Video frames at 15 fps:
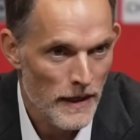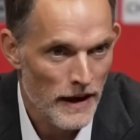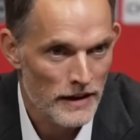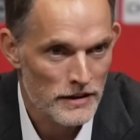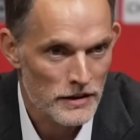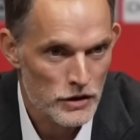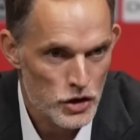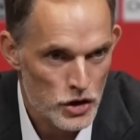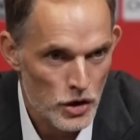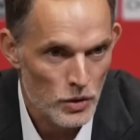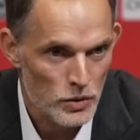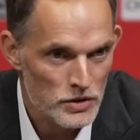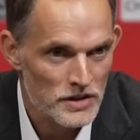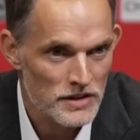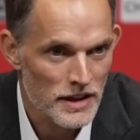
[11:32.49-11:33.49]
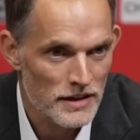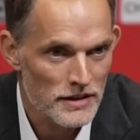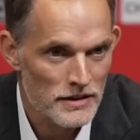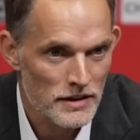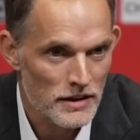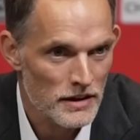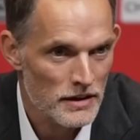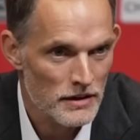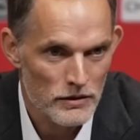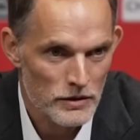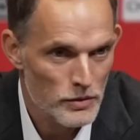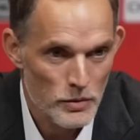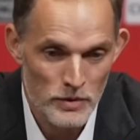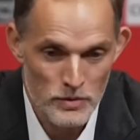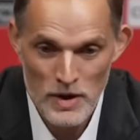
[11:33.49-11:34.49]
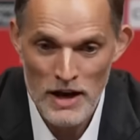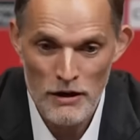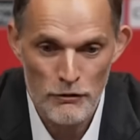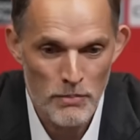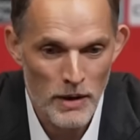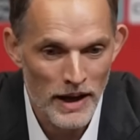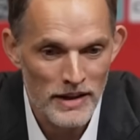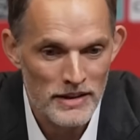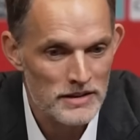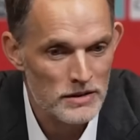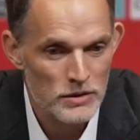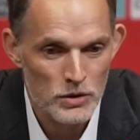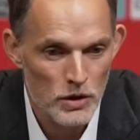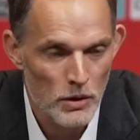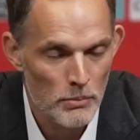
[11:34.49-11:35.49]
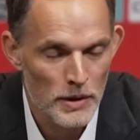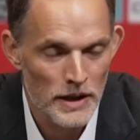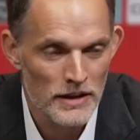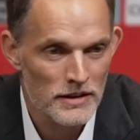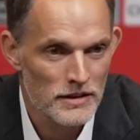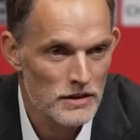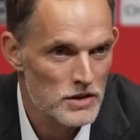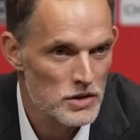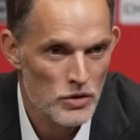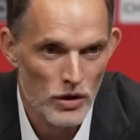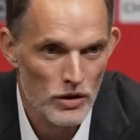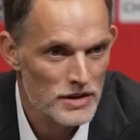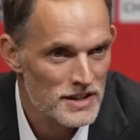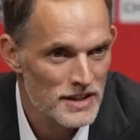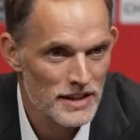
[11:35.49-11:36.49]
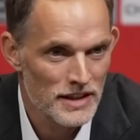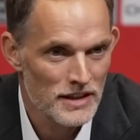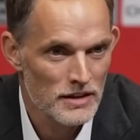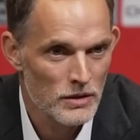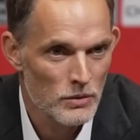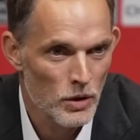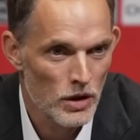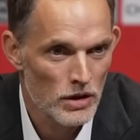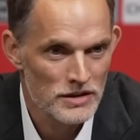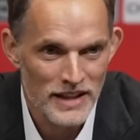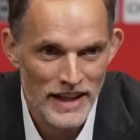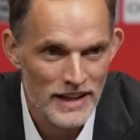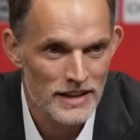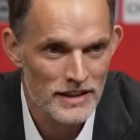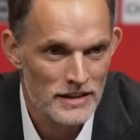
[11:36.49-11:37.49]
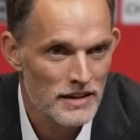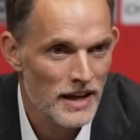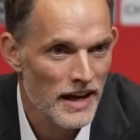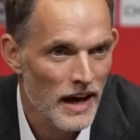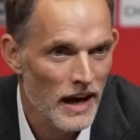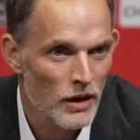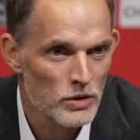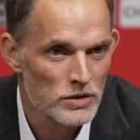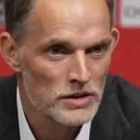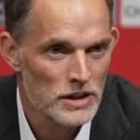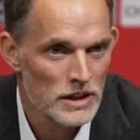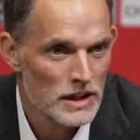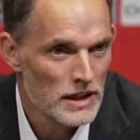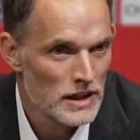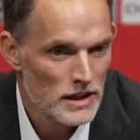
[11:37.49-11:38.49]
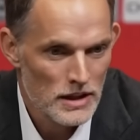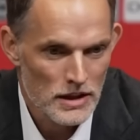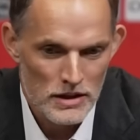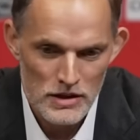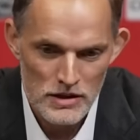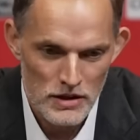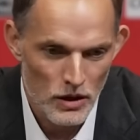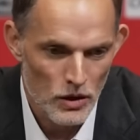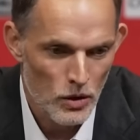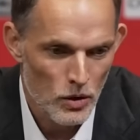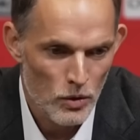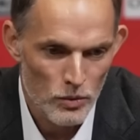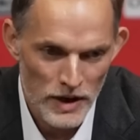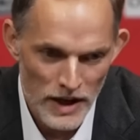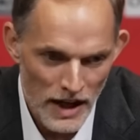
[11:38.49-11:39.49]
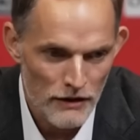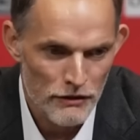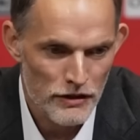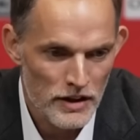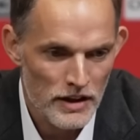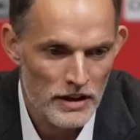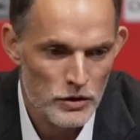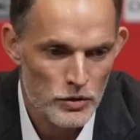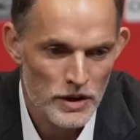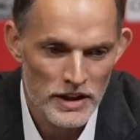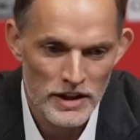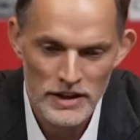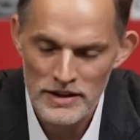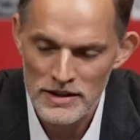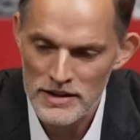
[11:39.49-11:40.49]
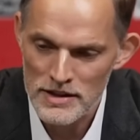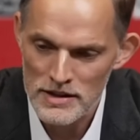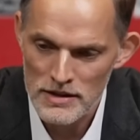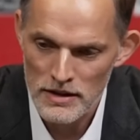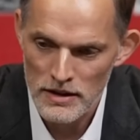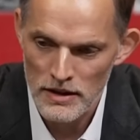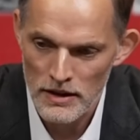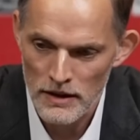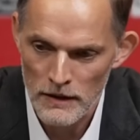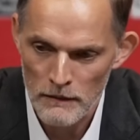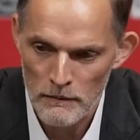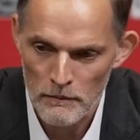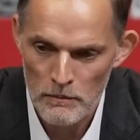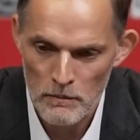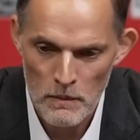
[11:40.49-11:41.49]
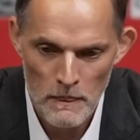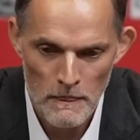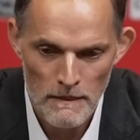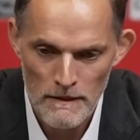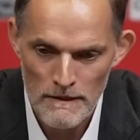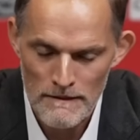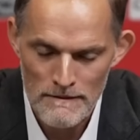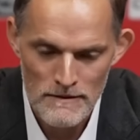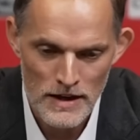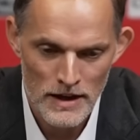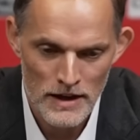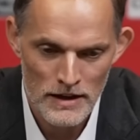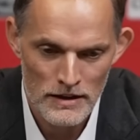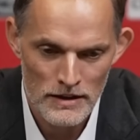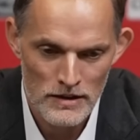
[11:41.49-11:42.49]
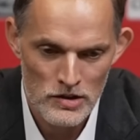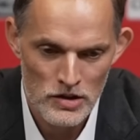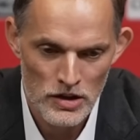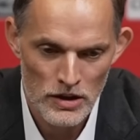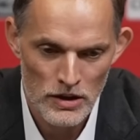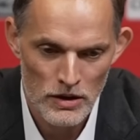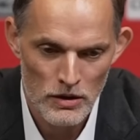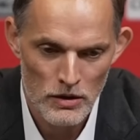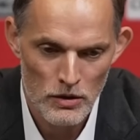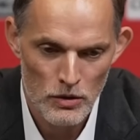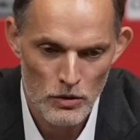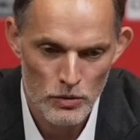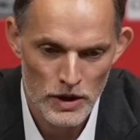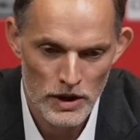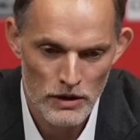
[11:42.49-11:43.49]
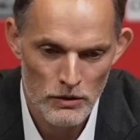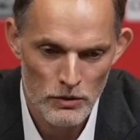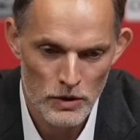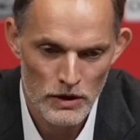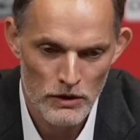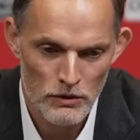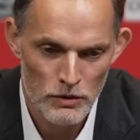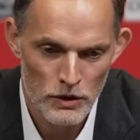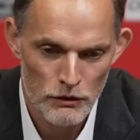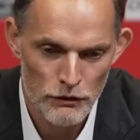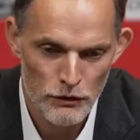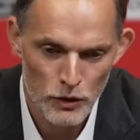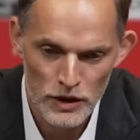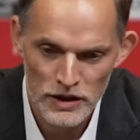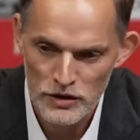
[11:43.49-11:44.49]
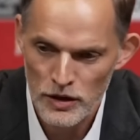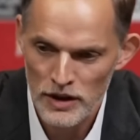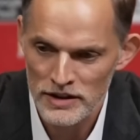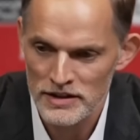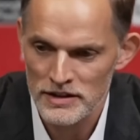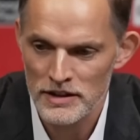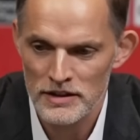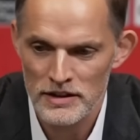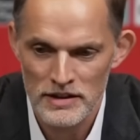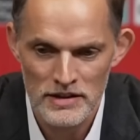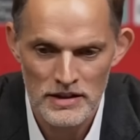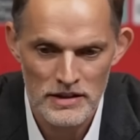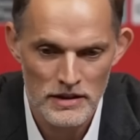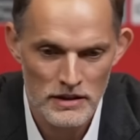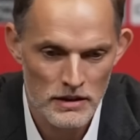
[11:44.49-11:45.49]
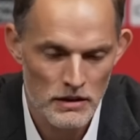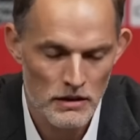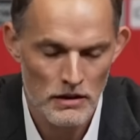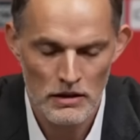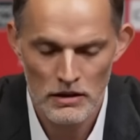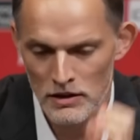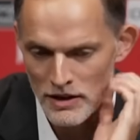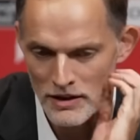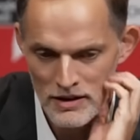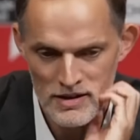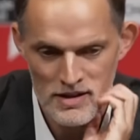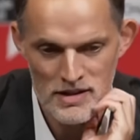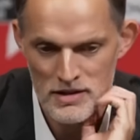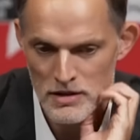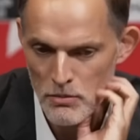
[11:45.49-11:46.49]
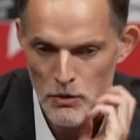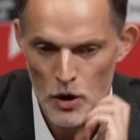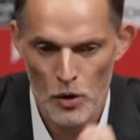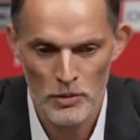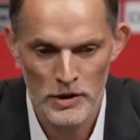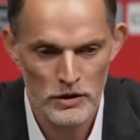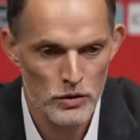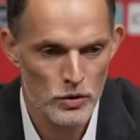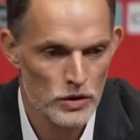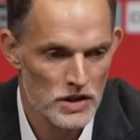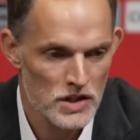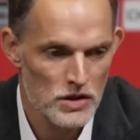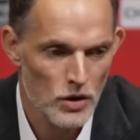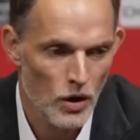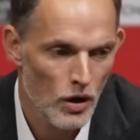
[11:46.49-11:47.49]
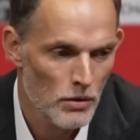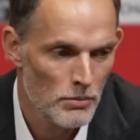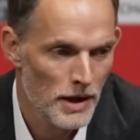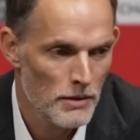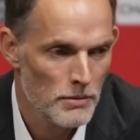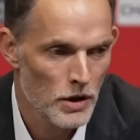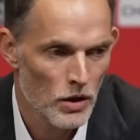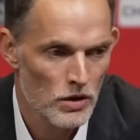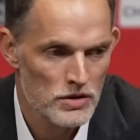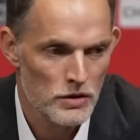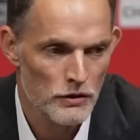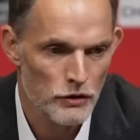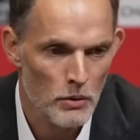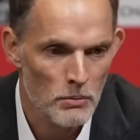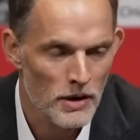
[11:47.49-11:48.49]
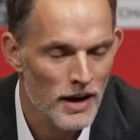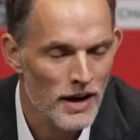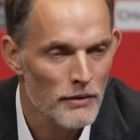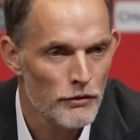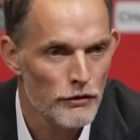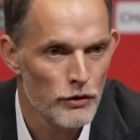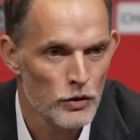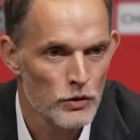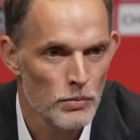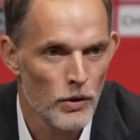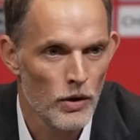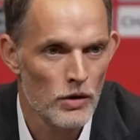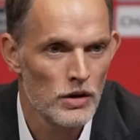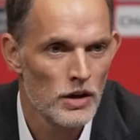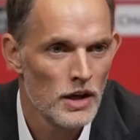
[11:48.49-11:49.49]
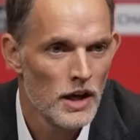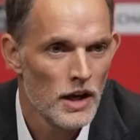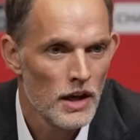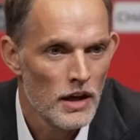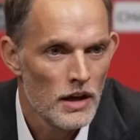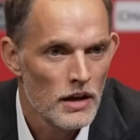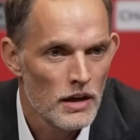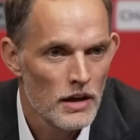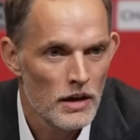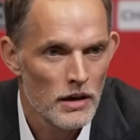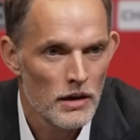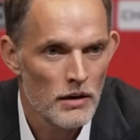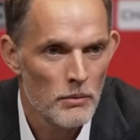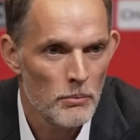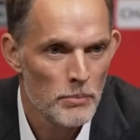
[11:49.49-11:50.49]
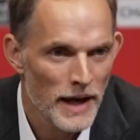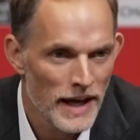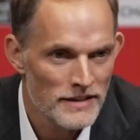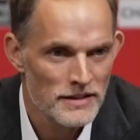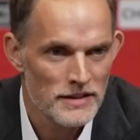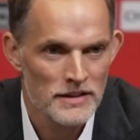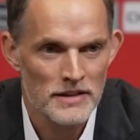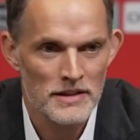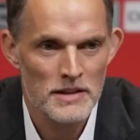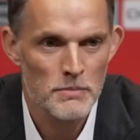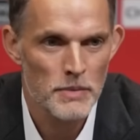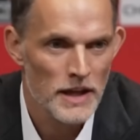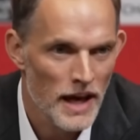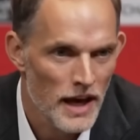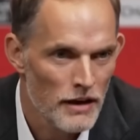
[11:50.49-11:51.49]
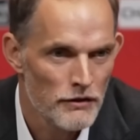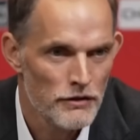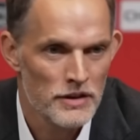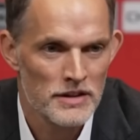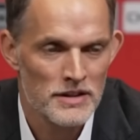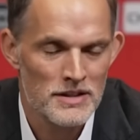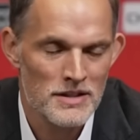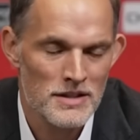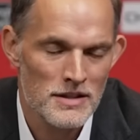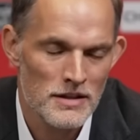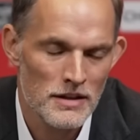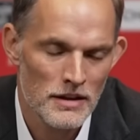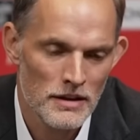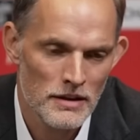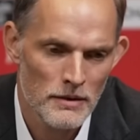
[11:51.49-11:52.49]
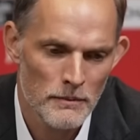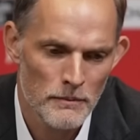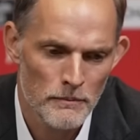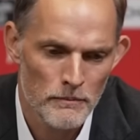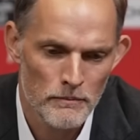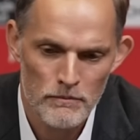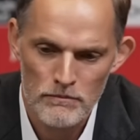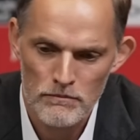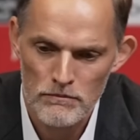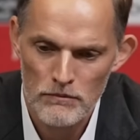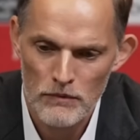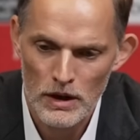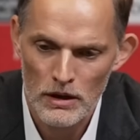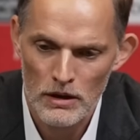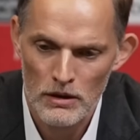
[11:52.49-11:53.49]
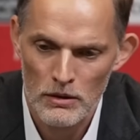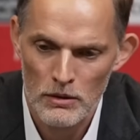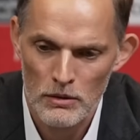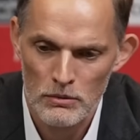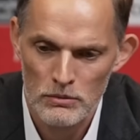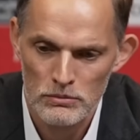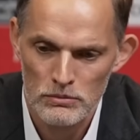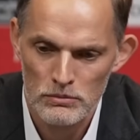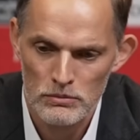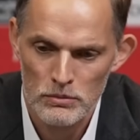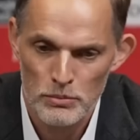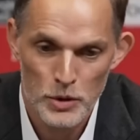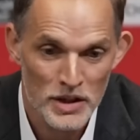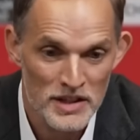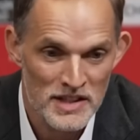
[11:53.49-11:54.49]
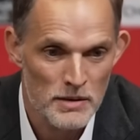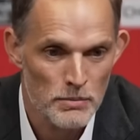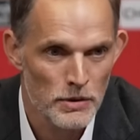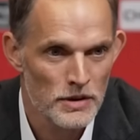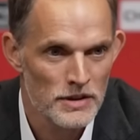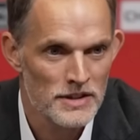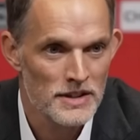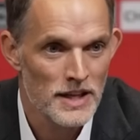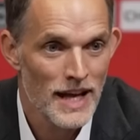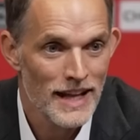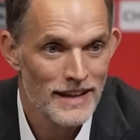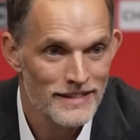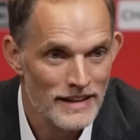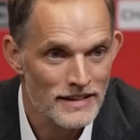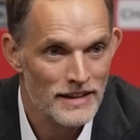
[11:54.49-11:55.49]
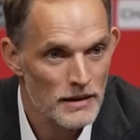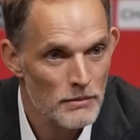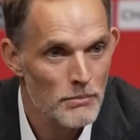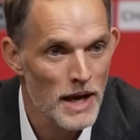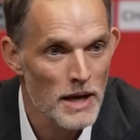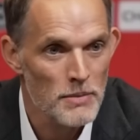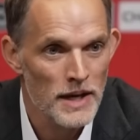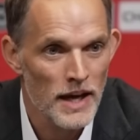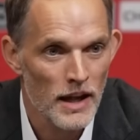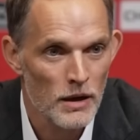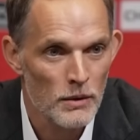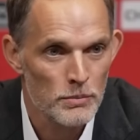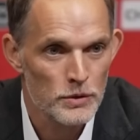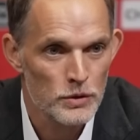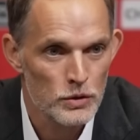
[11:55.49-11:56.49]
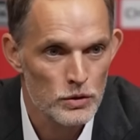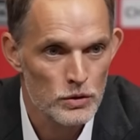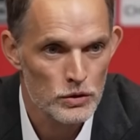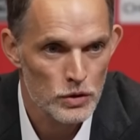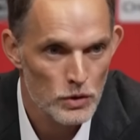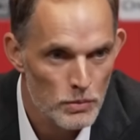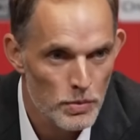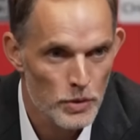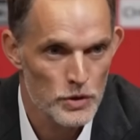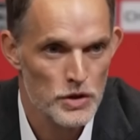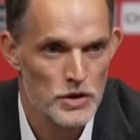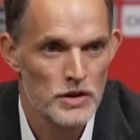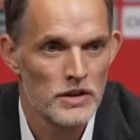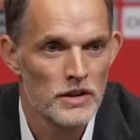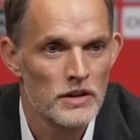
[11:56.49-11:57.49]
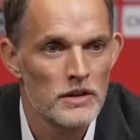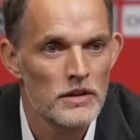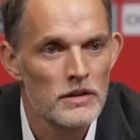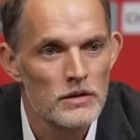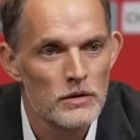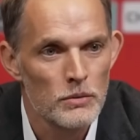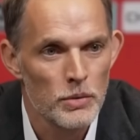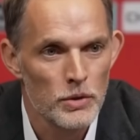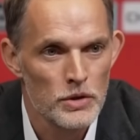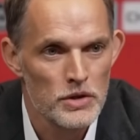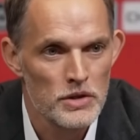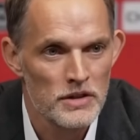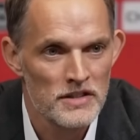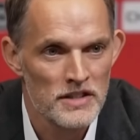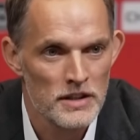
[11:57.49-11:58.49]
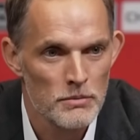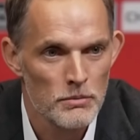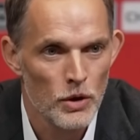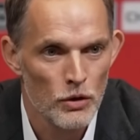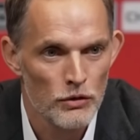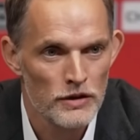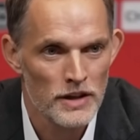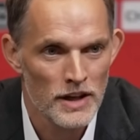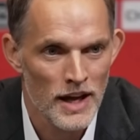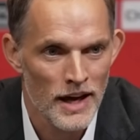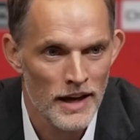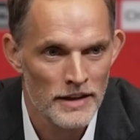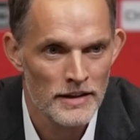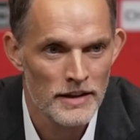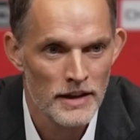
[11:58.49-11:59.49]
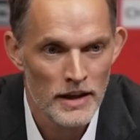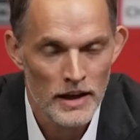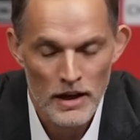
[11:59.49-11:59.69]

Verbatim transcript: And it shows that uh, we have players who compete in the strongest league in the world, day in, day out. So we have the ingredients. Um, and uh, we, we, we fully trust that this is a that this is the moment to install maybe also from club football um, patterns, behaviors, um, um, principles that can maybe help to to push the to push the team over the line.